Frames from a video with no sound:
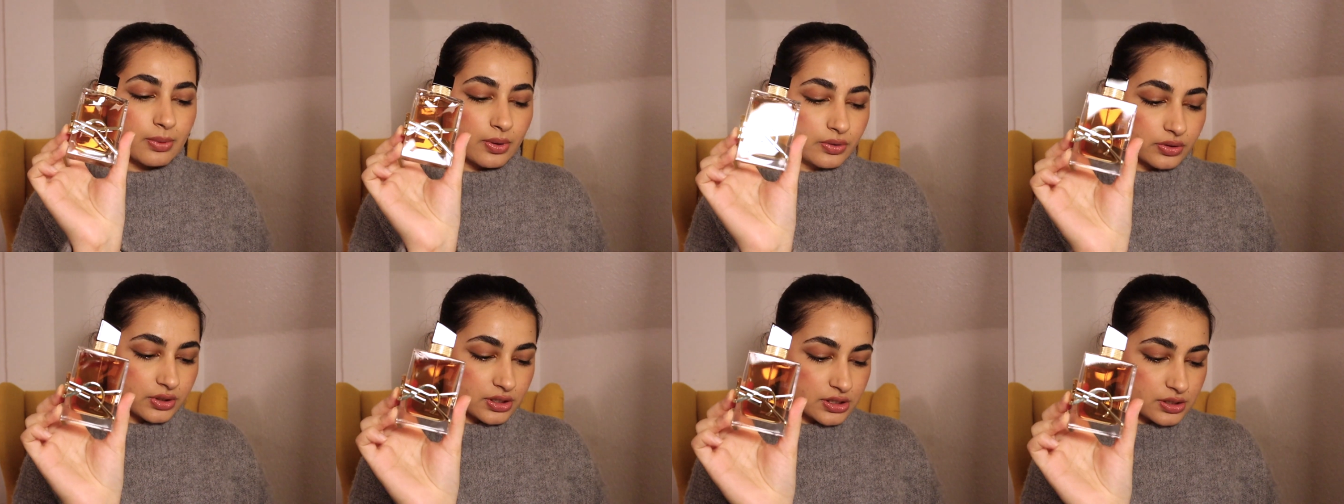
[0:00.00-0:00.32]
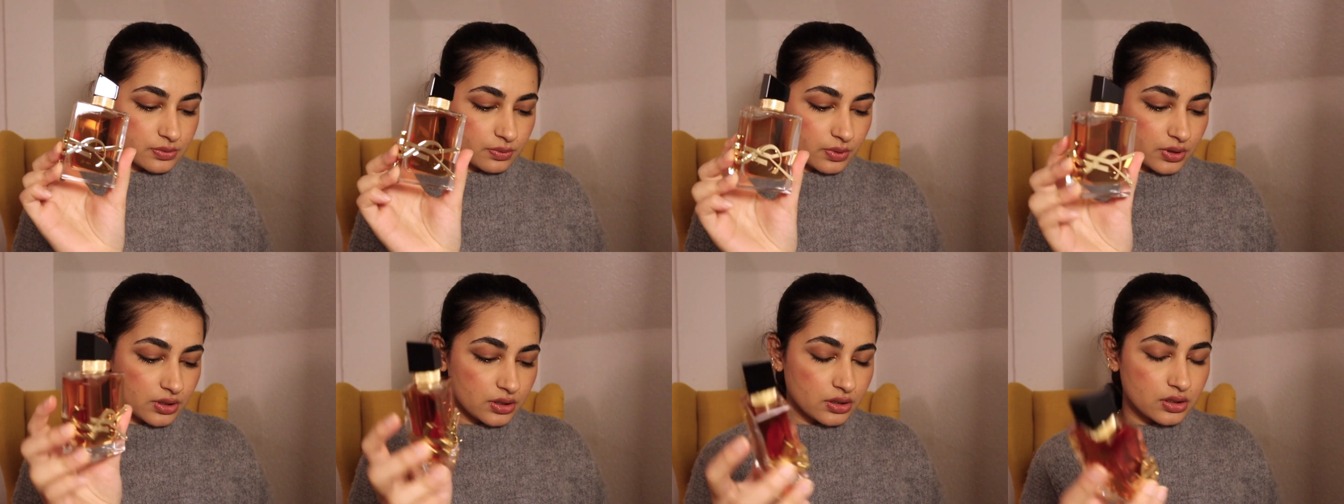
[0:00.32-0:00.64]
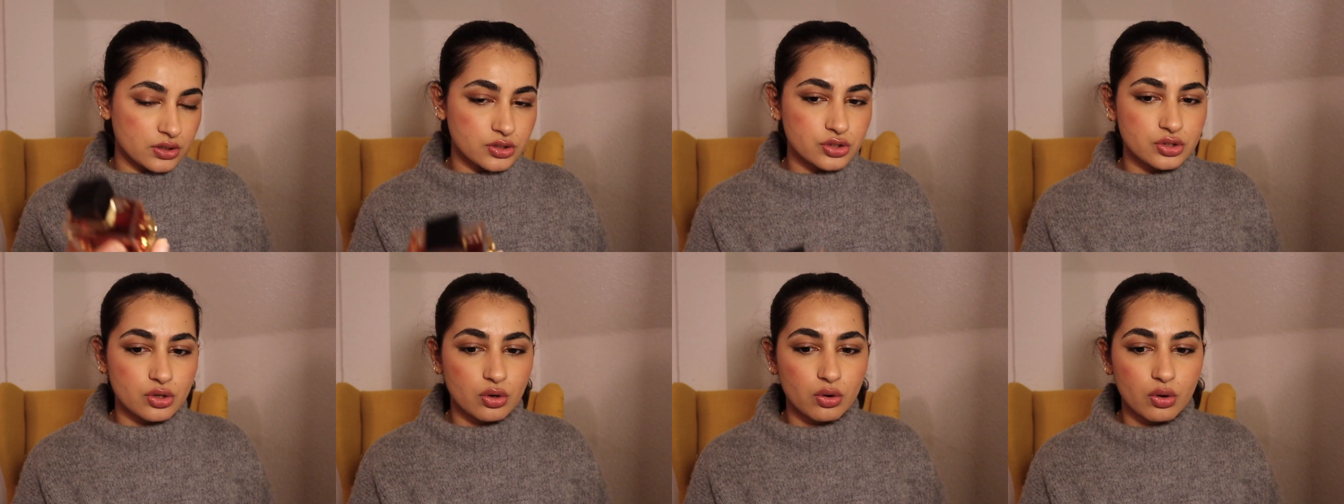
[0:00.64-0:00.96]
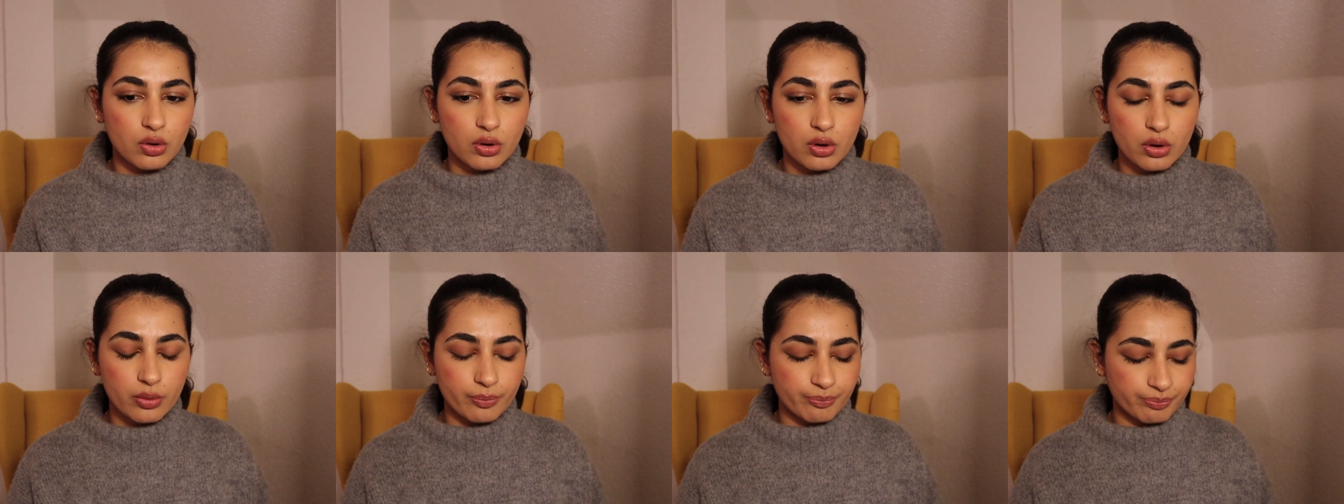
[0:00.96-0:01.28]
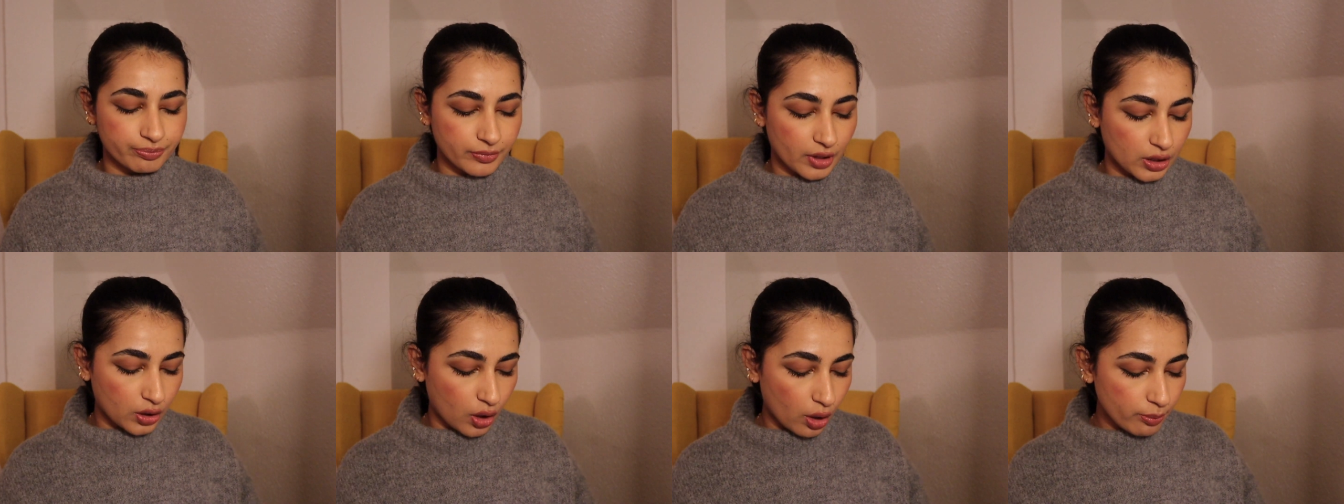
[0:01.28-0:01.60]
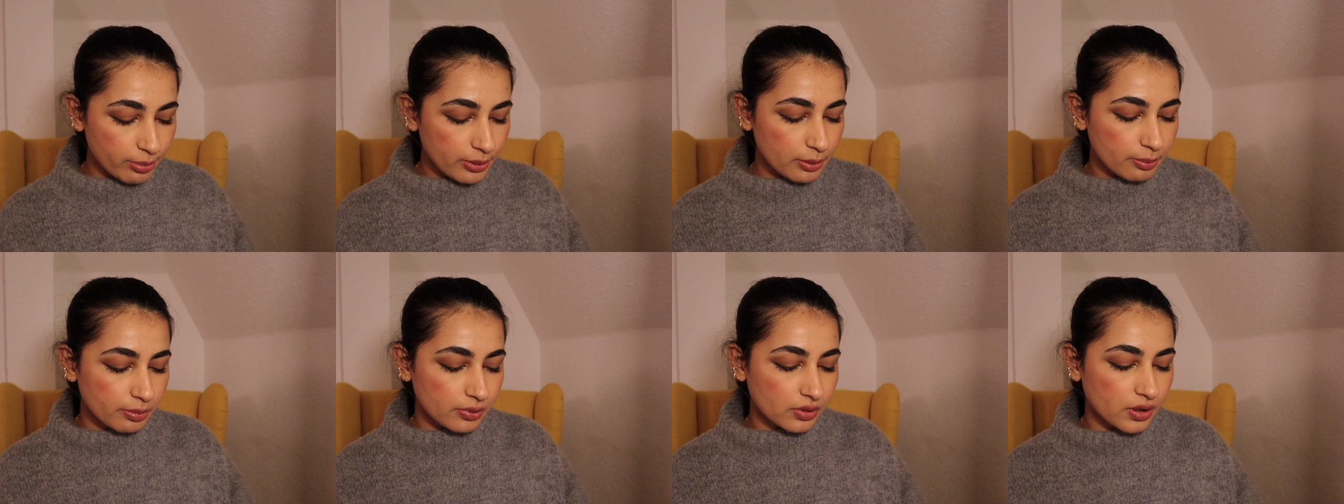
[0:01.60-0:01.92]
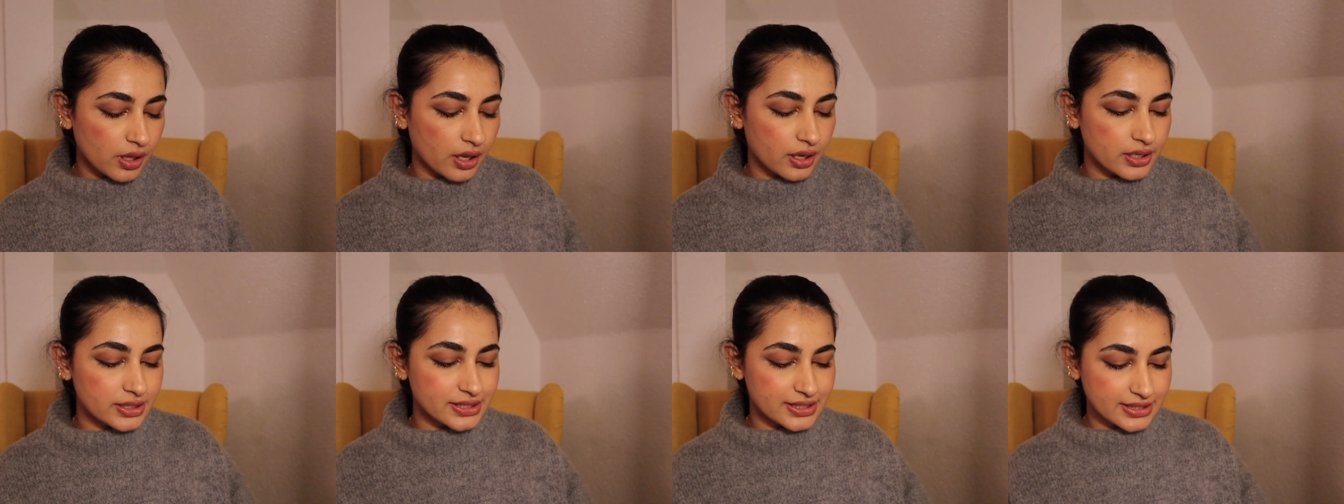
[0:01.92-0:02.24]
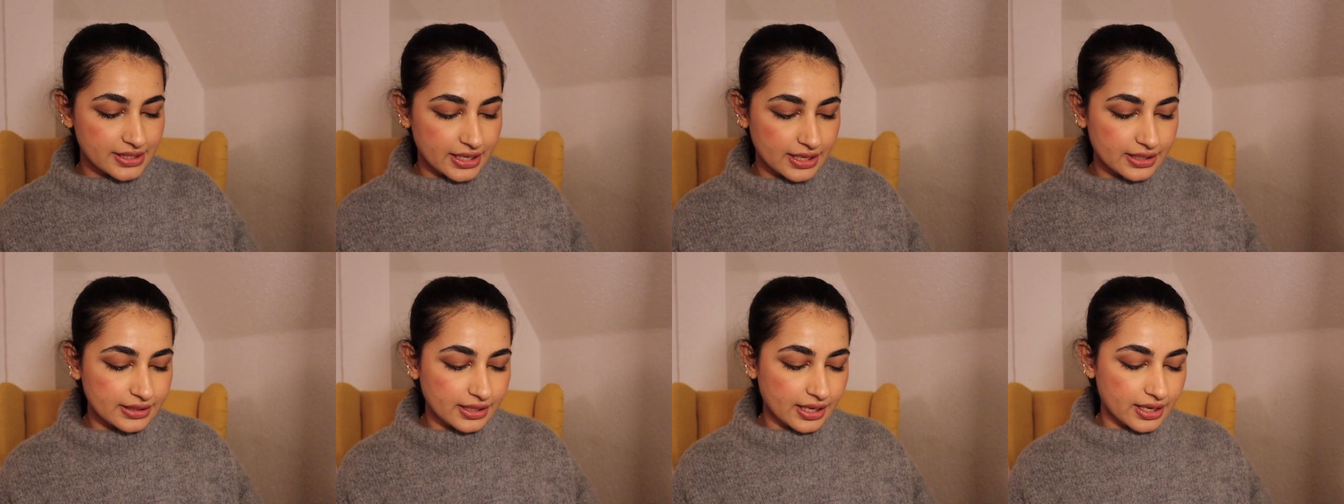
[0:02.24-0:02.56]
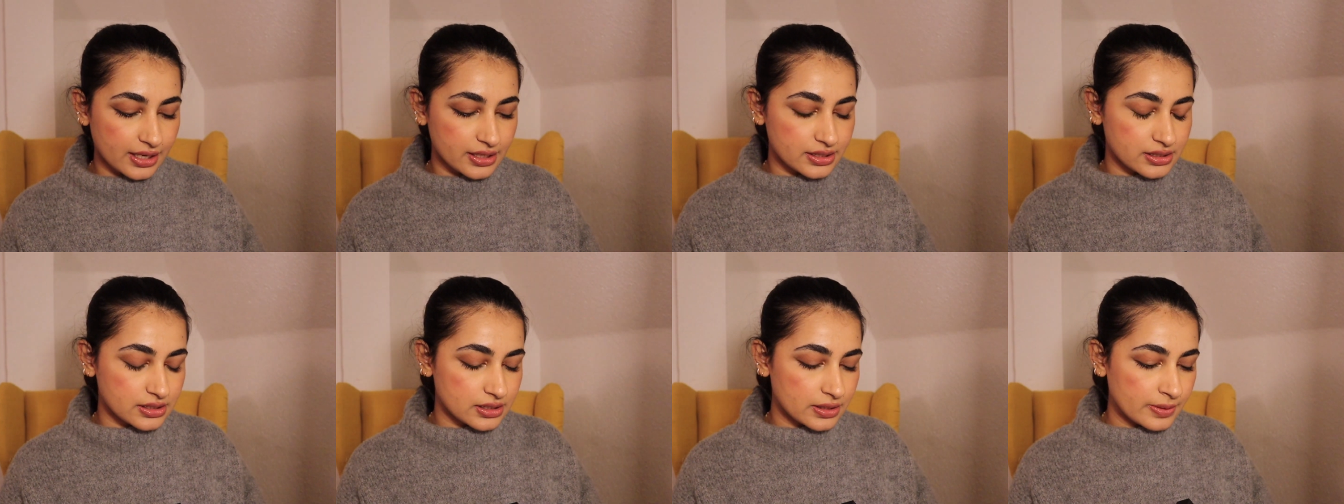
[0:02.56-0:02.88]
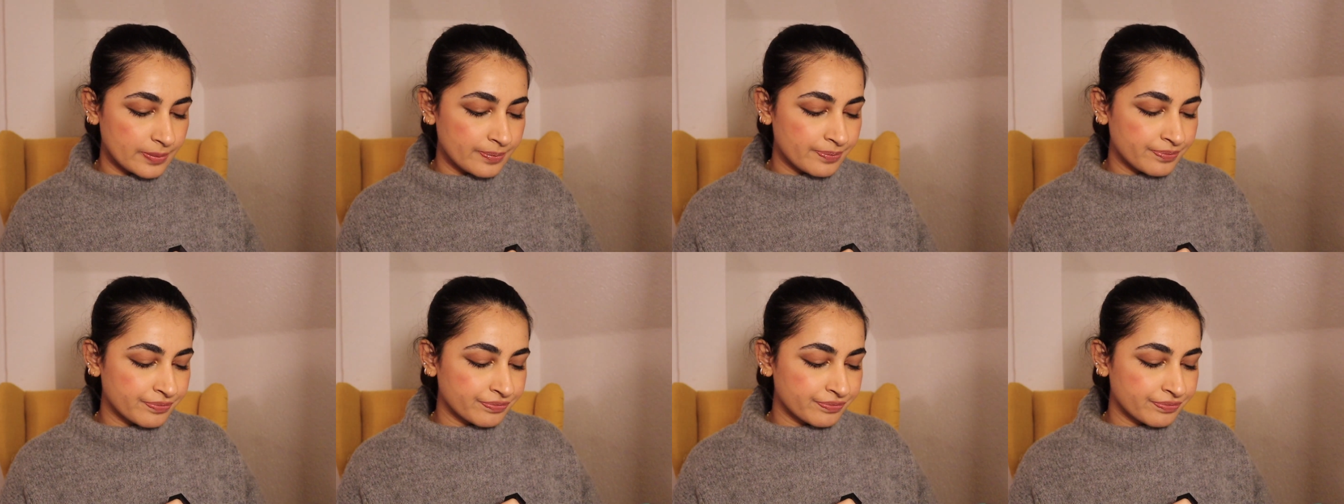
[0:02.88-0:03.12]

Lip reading: about this one. So a lot of people say that